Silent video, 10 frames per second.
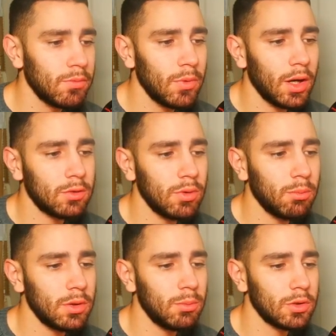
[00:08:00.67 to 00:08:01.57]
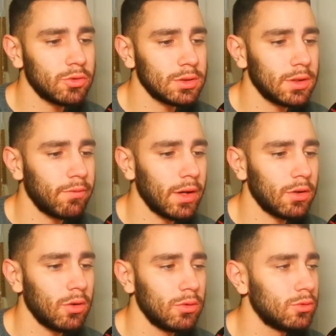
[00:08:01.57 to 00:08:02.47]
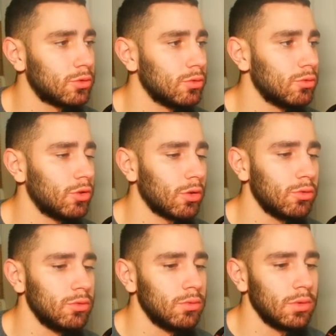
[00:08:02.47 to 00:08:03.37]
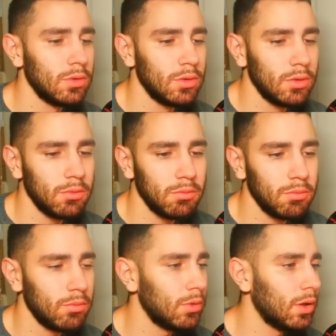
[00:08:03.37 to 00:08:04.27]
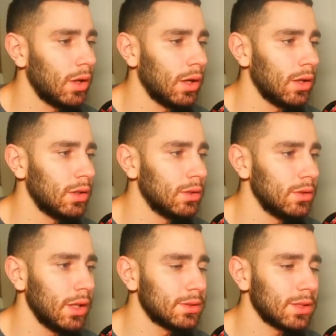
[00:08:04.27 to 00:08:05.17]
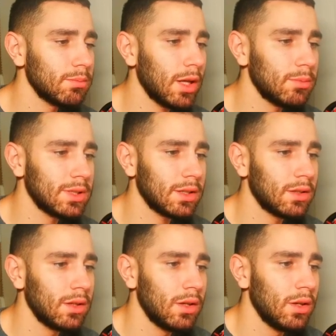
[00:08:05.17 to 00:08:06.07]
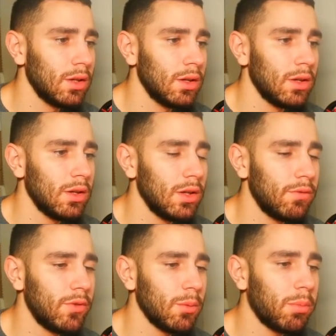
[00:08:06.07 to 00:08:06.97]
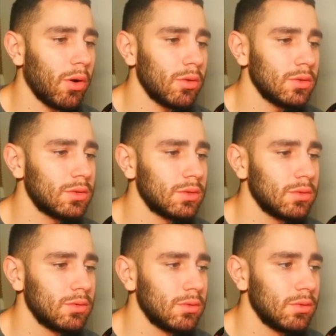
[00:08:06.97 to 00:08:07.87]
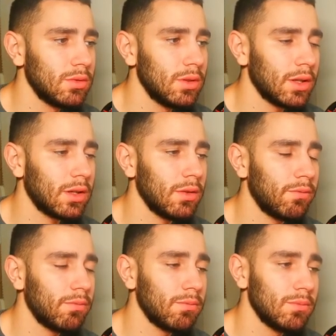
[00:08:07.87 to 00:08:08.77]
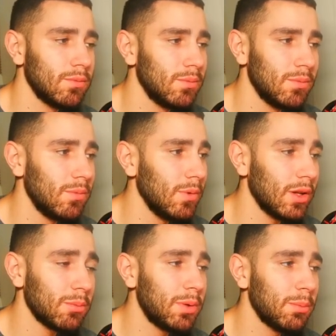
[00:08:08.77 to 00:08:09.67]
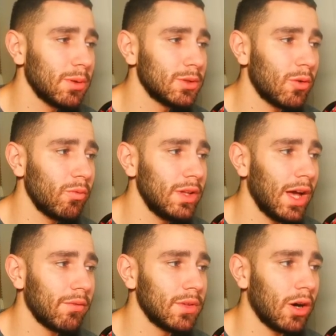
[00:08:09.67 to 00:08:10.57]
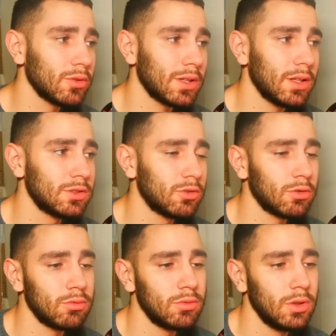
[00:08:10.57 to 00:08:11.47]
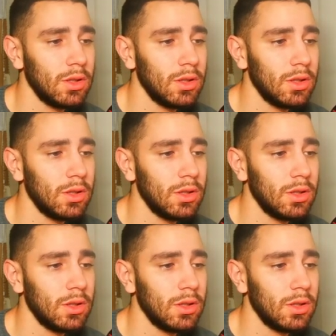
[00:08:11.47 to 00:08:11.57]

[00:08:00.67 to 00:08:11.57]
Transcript: activate Muddy Mud Dragon's effect, going to Dragoon. And yeah, sometimes like if your opponent, like if a lot of people don't really have an out against Dragoon,